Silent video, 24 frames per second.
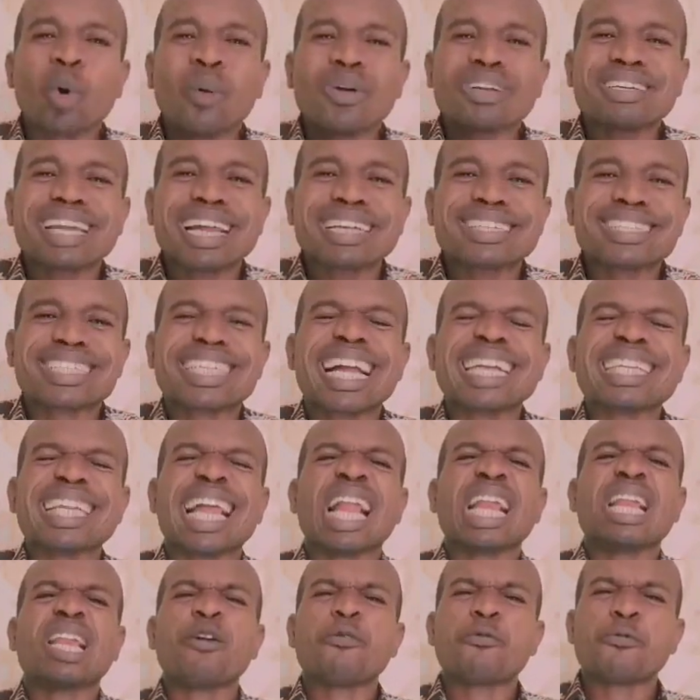understand
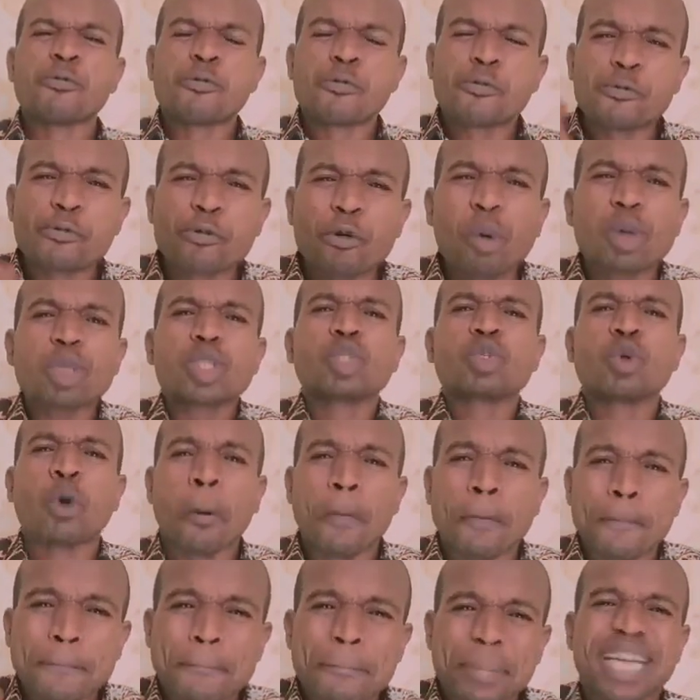that the force
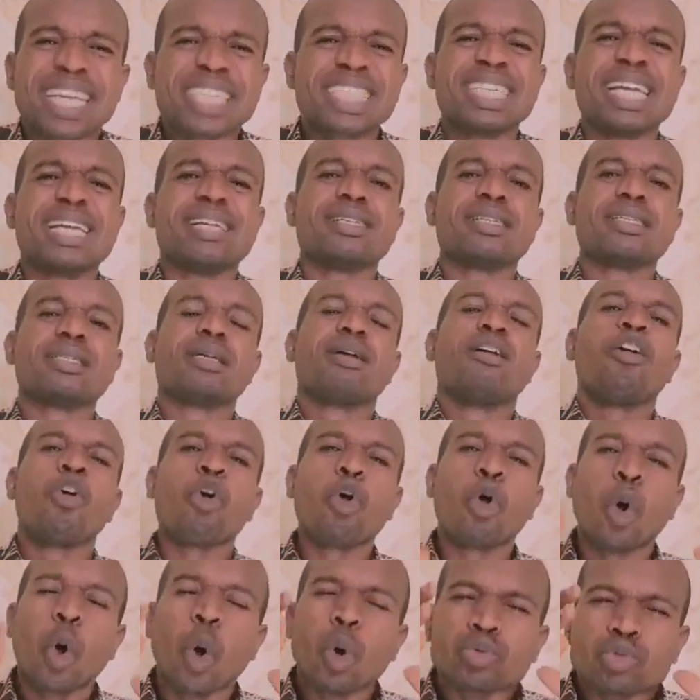of patience
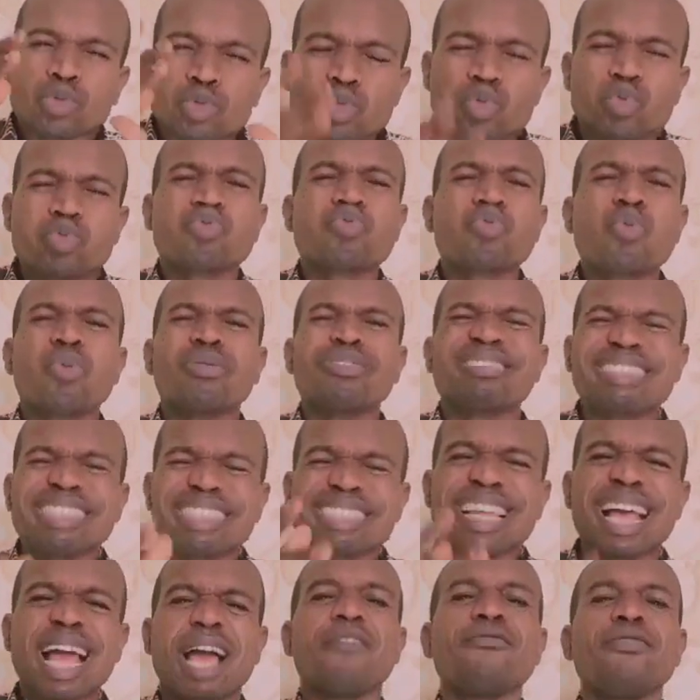controls
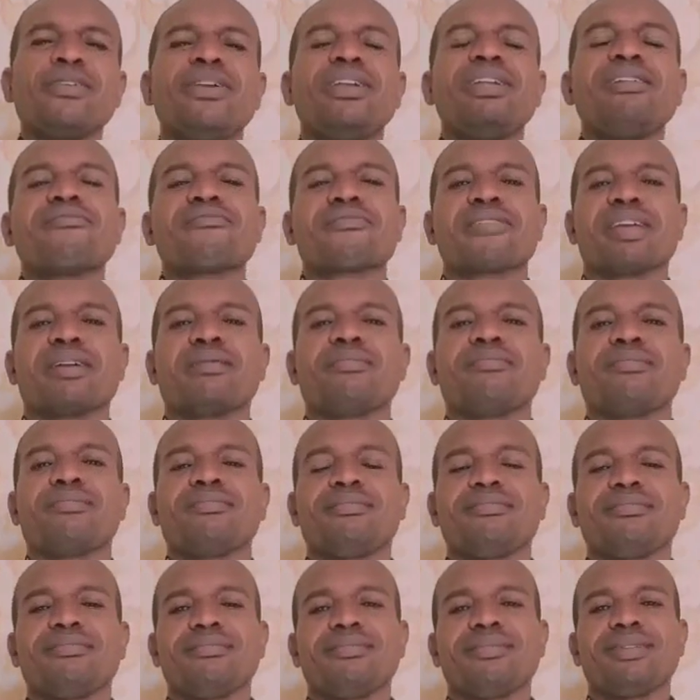this heavenly realm,
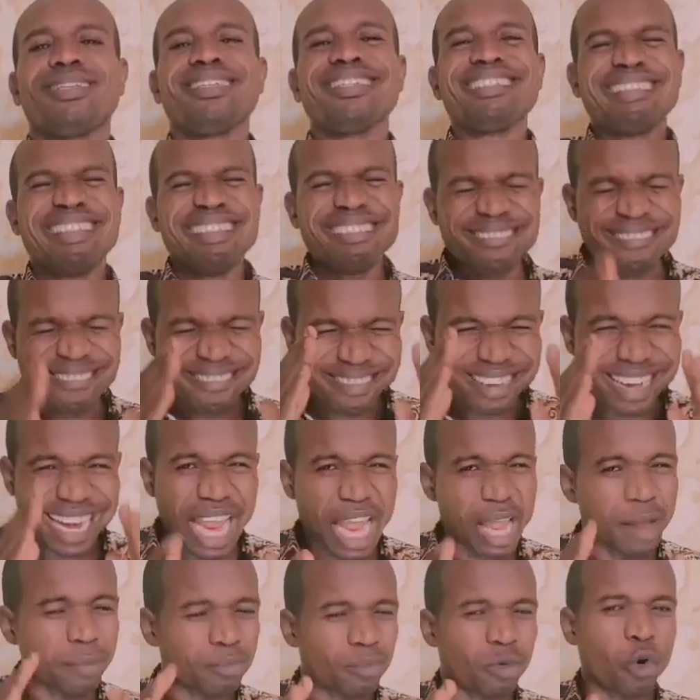the
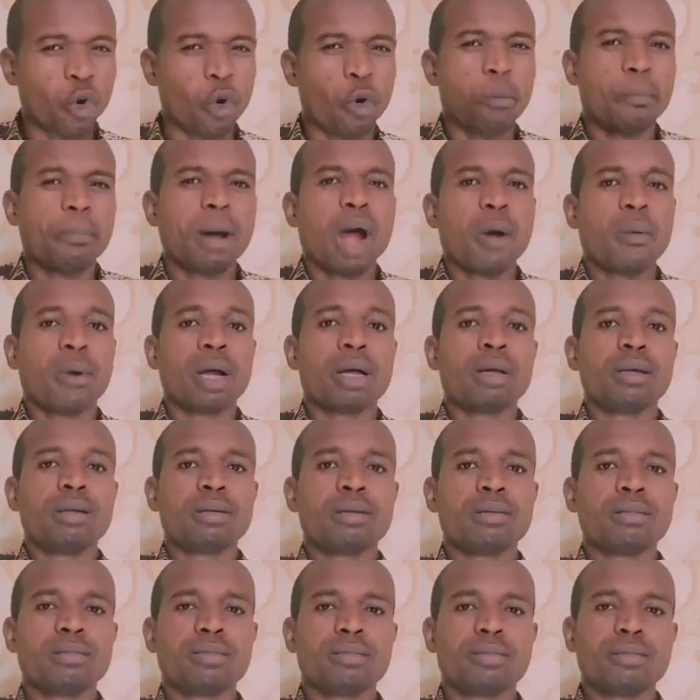realm of power.
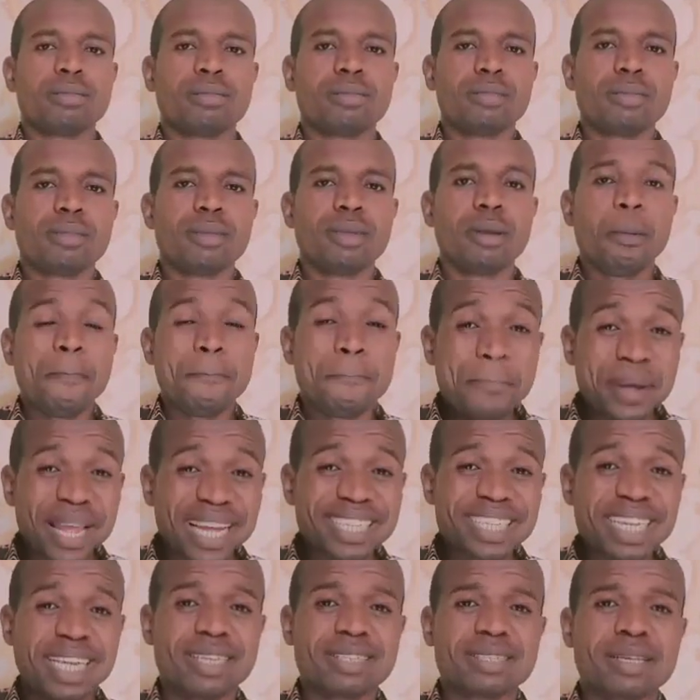
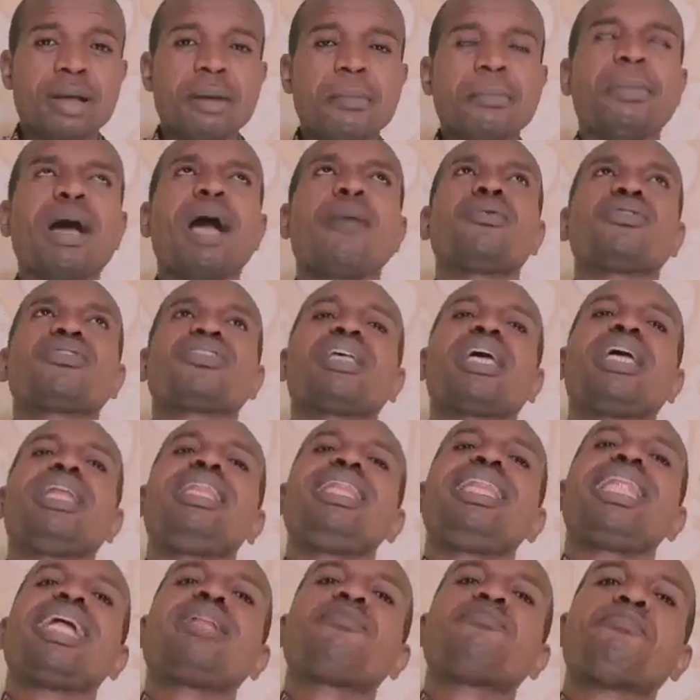Patience, Bible says,
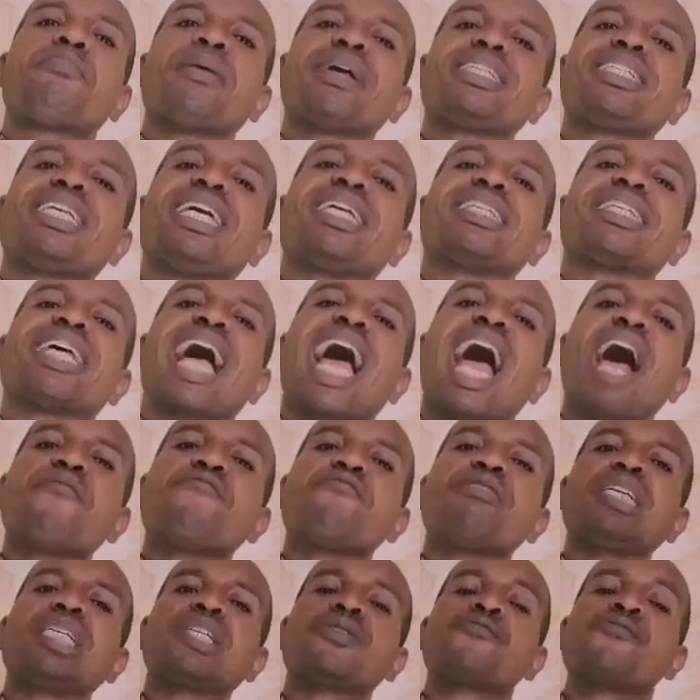let patience
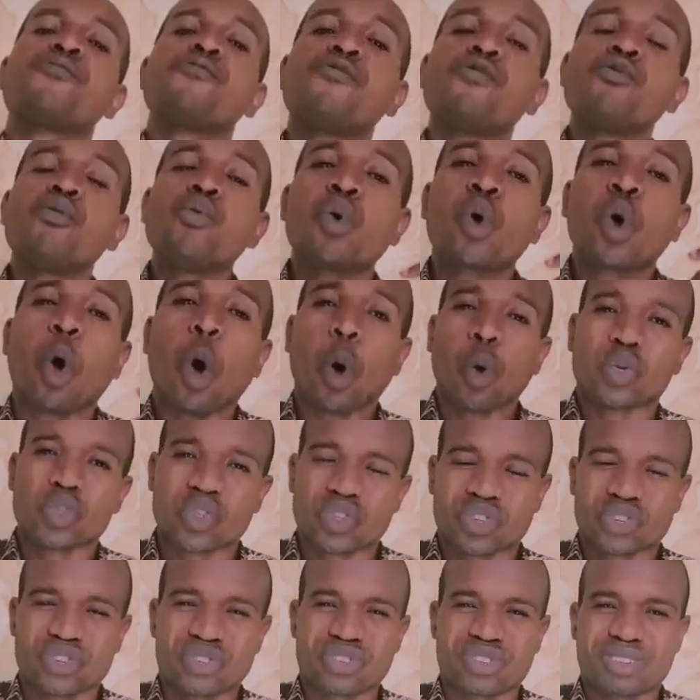have its full
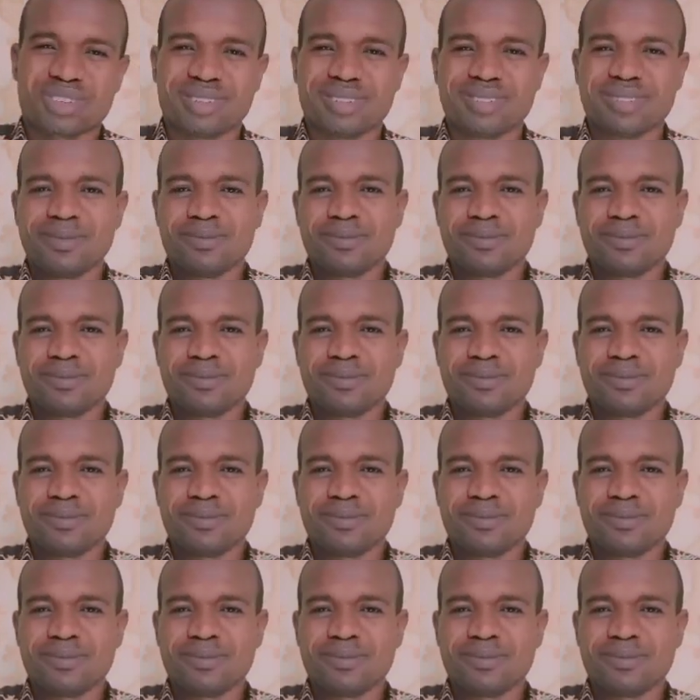course.